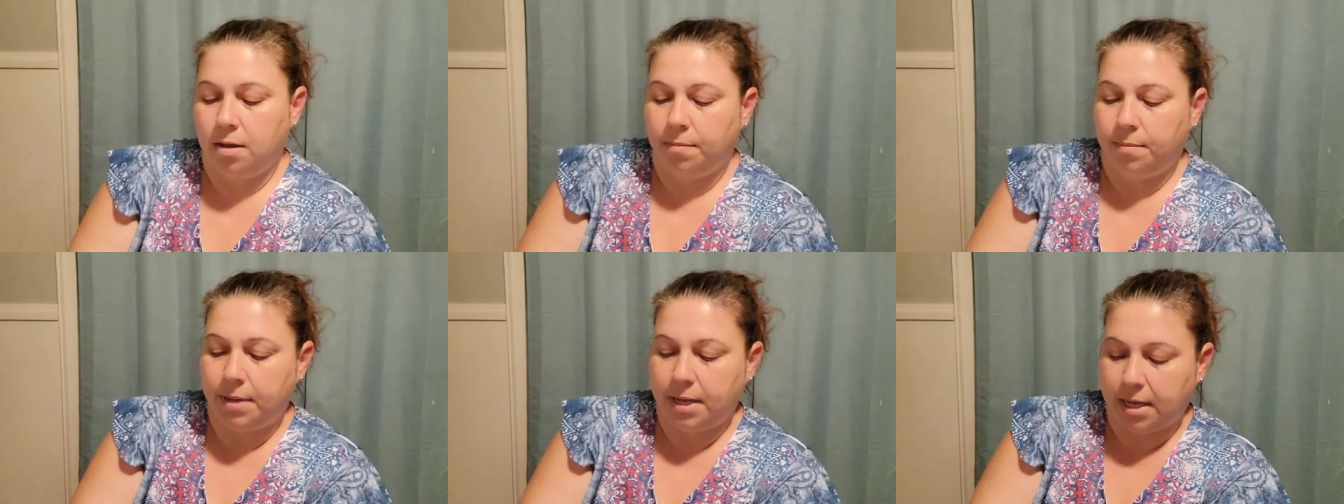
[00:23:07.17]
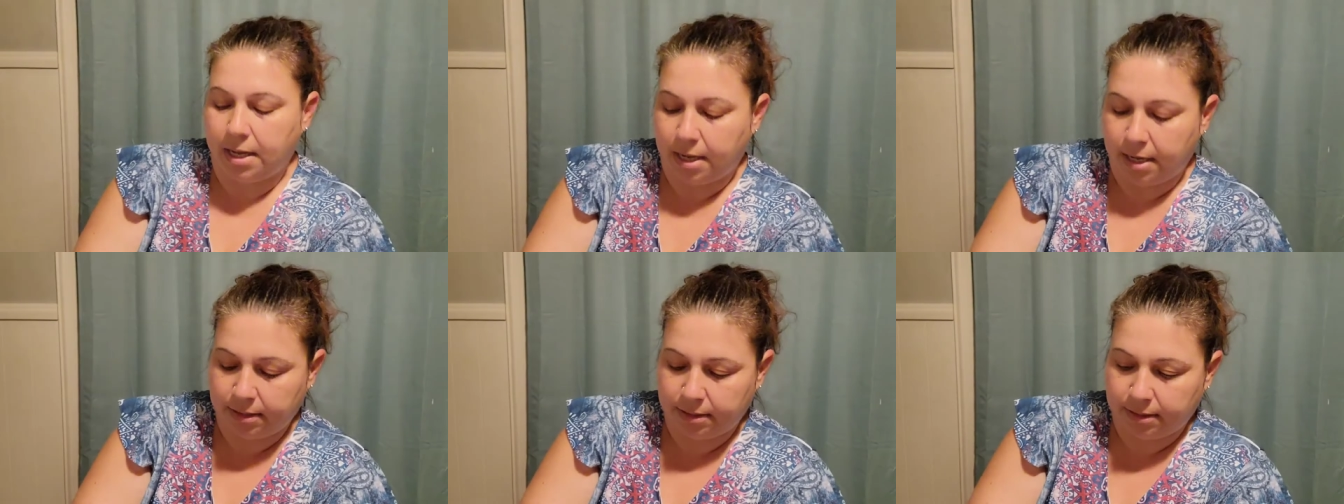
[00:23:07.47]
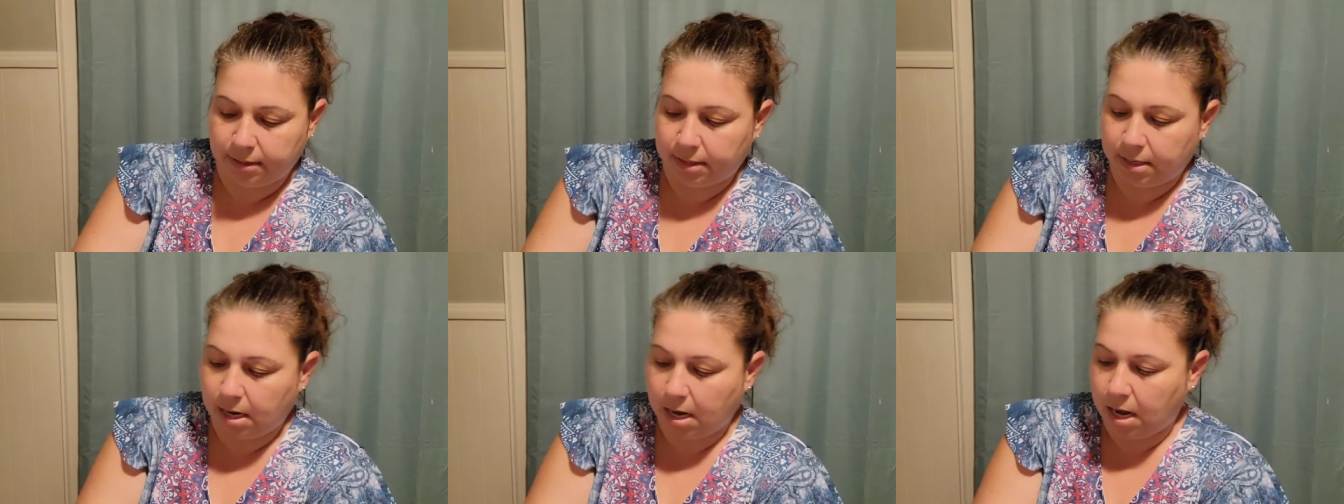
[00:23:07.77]

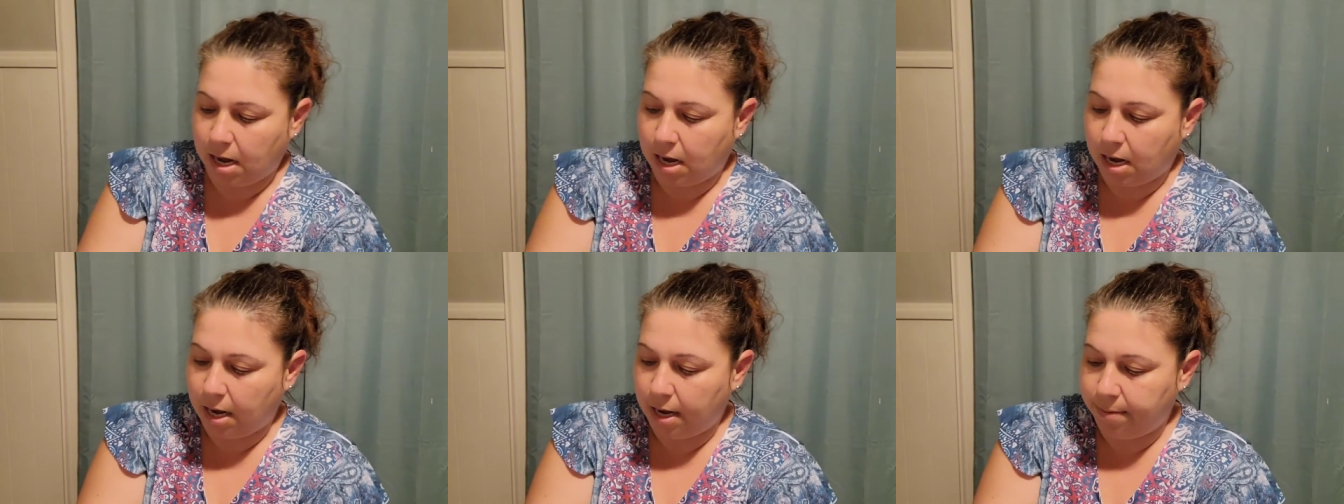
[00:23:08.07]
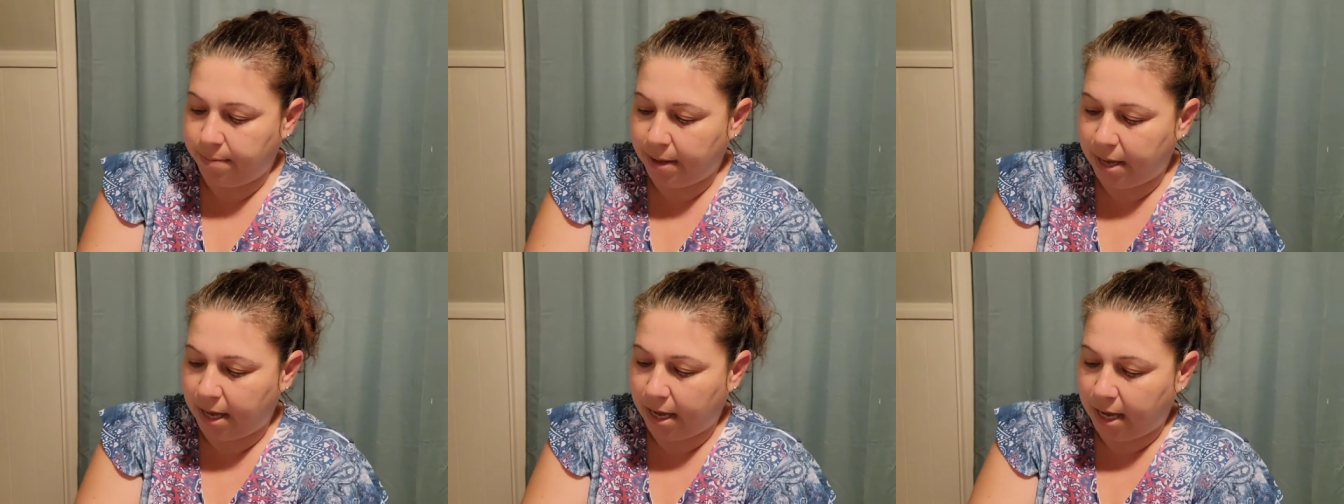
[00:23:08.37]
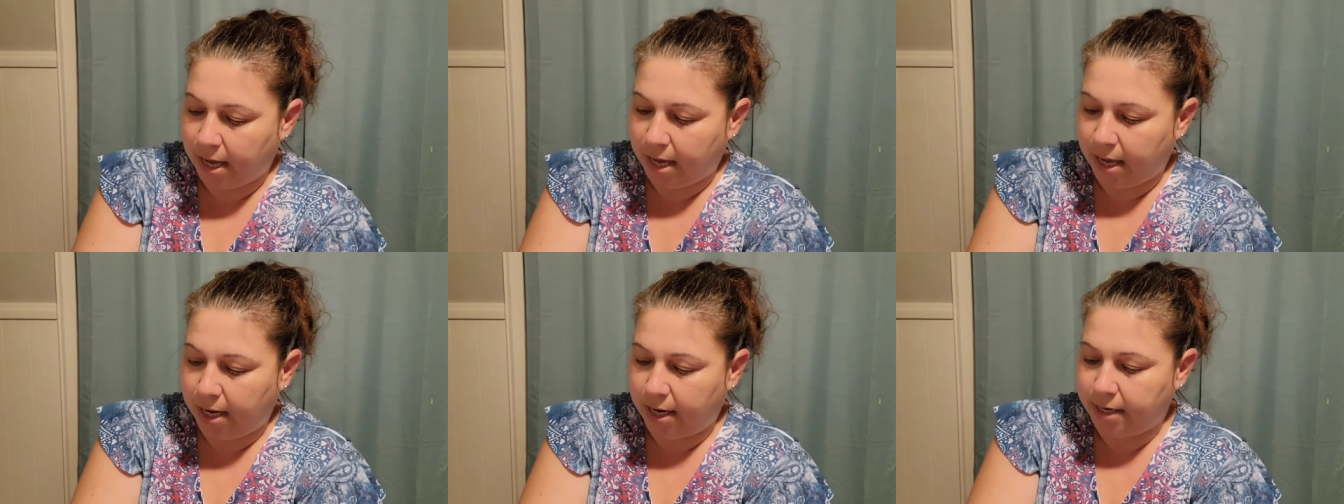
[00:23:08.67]
But I
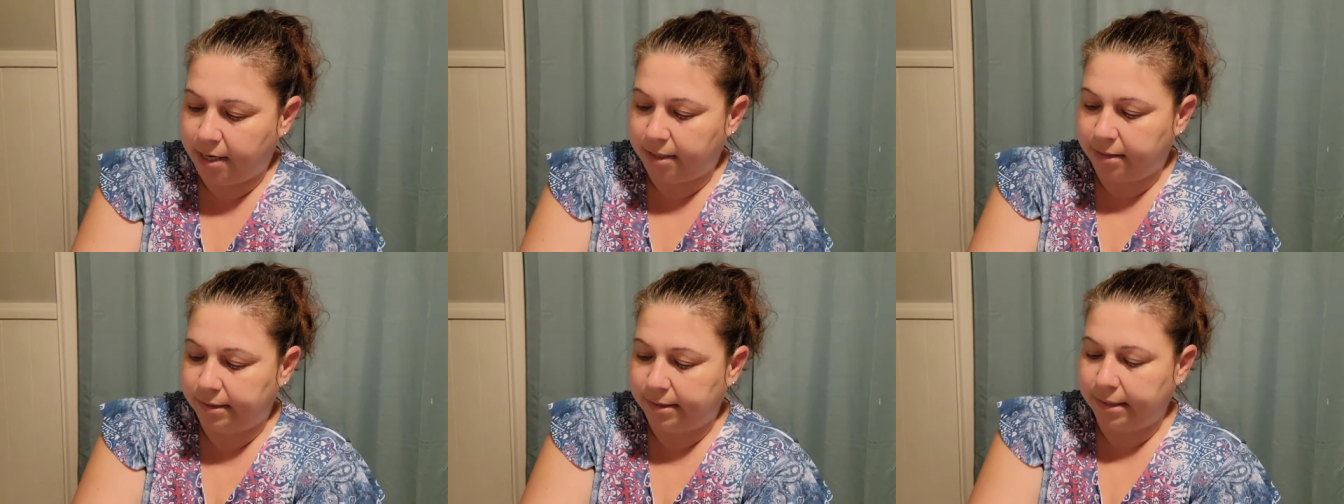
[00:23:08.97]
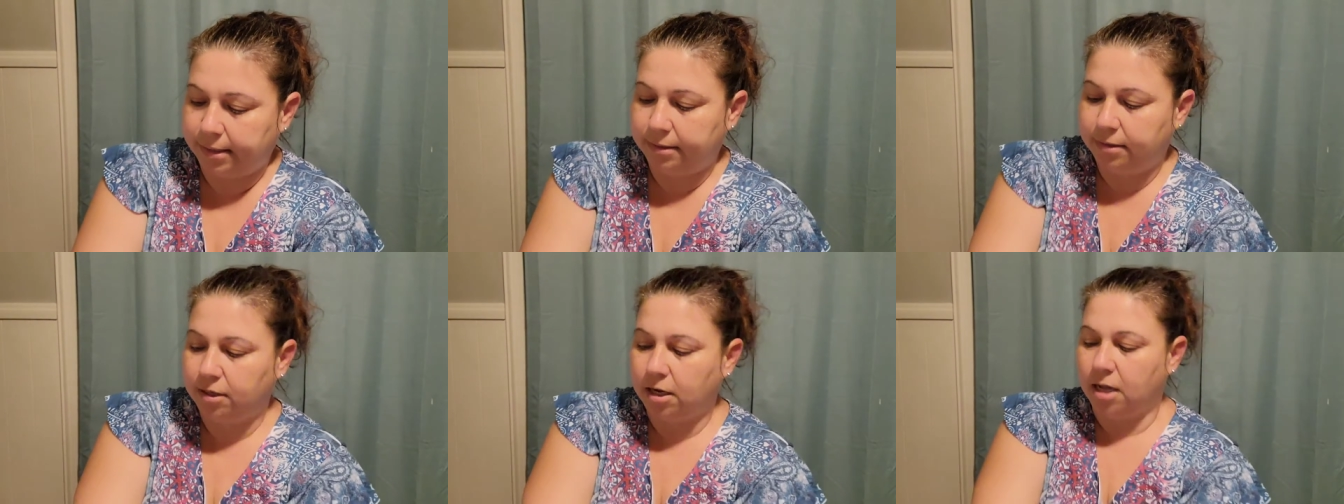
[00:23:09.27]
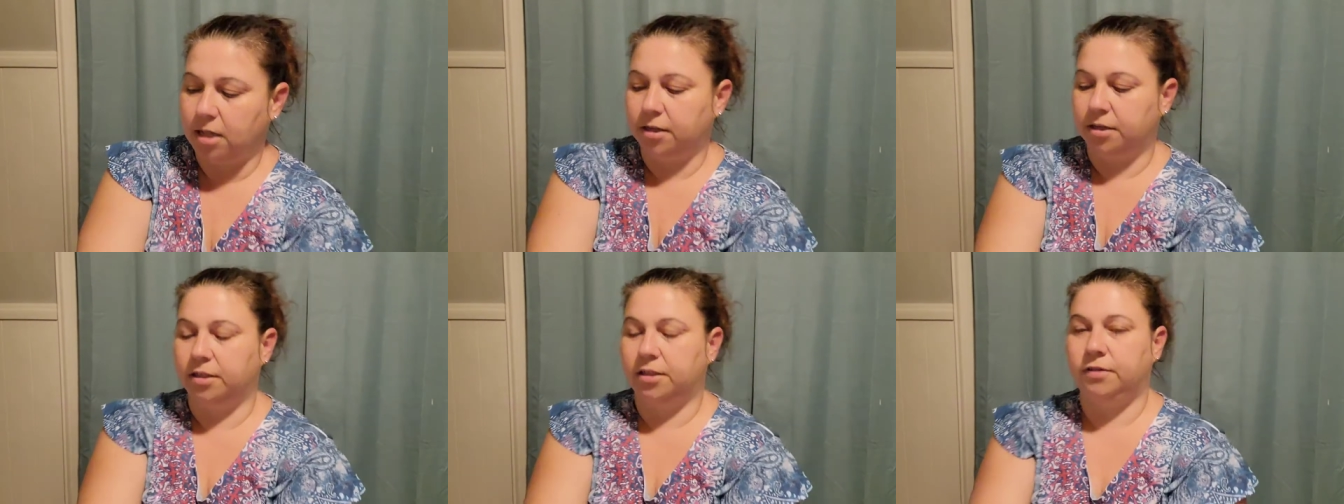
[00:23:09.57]
paid
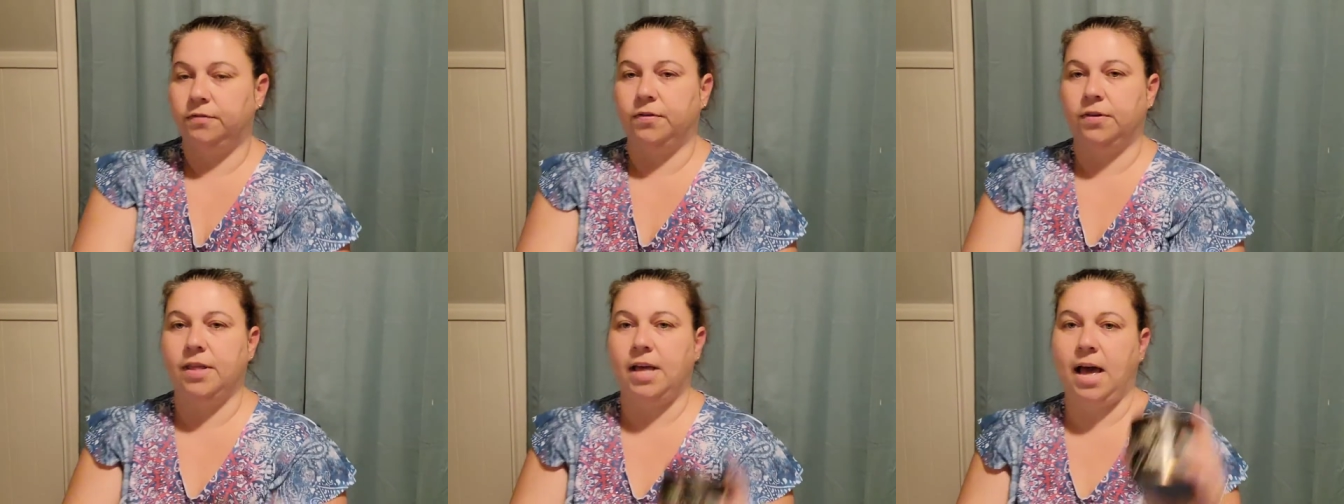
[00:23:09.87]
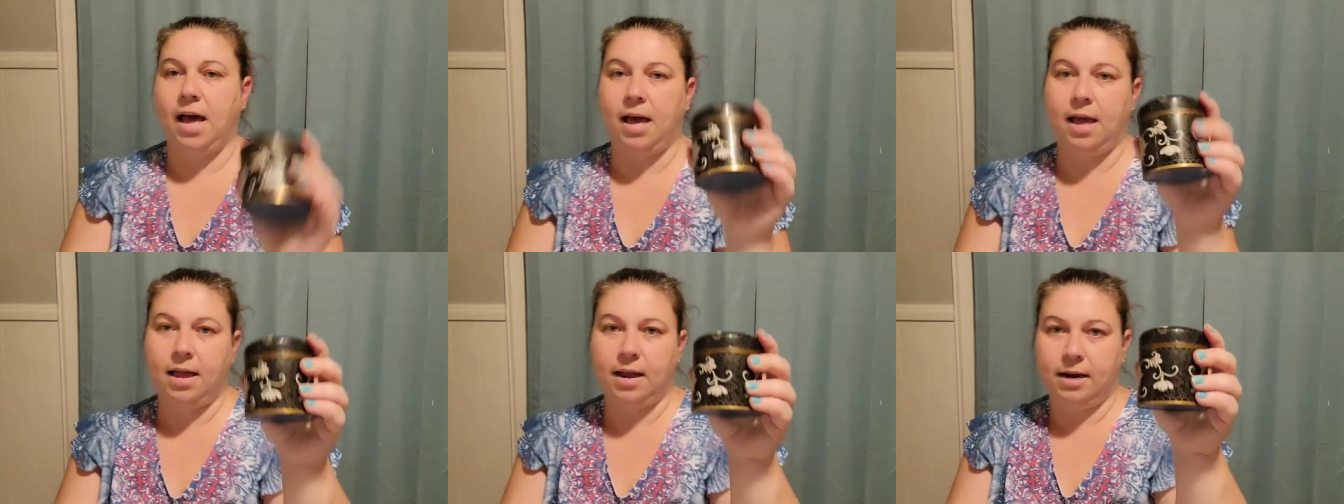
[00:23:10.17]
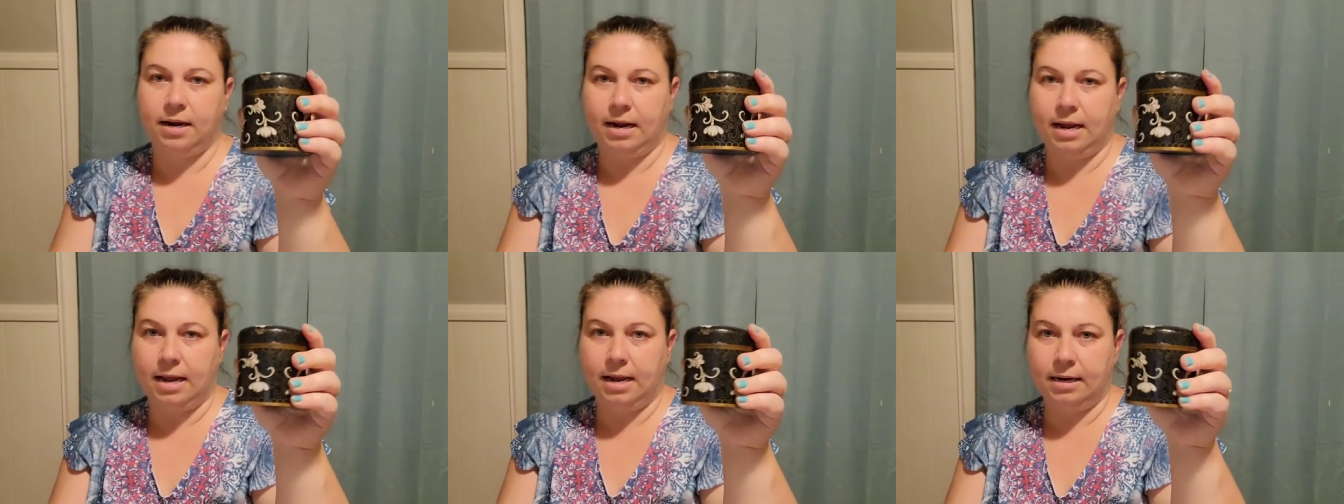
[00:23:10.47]
$6 for that
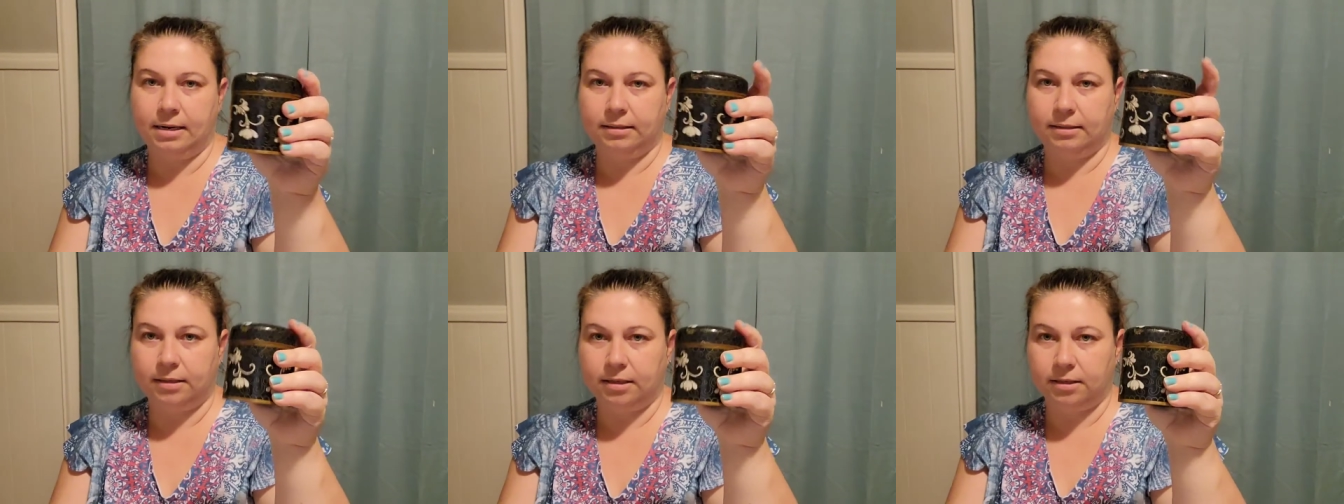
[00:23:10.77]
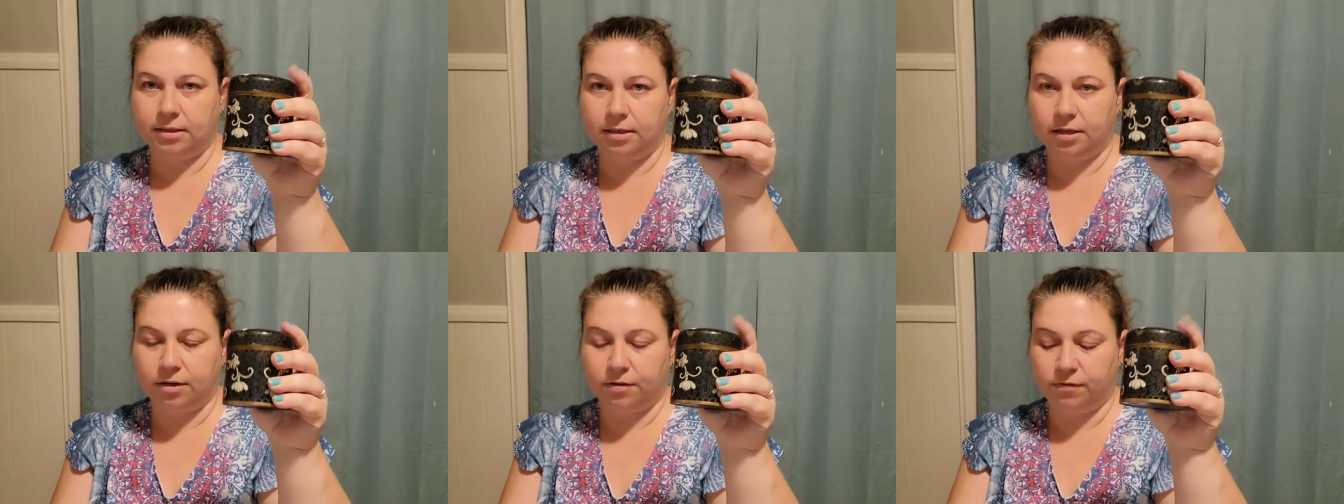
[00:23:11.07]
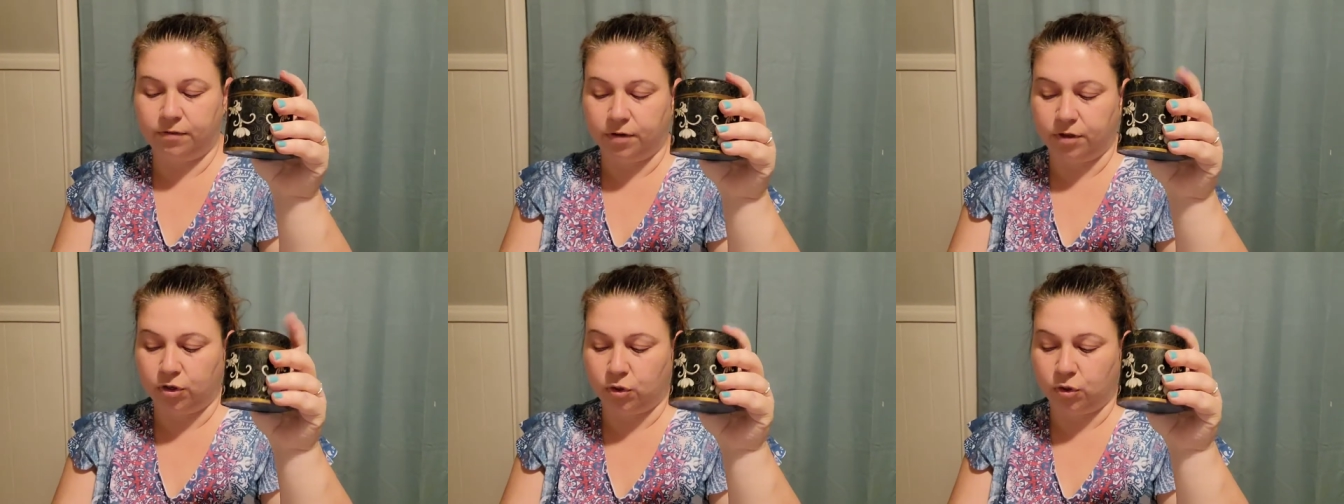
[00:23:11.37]
and it is listed for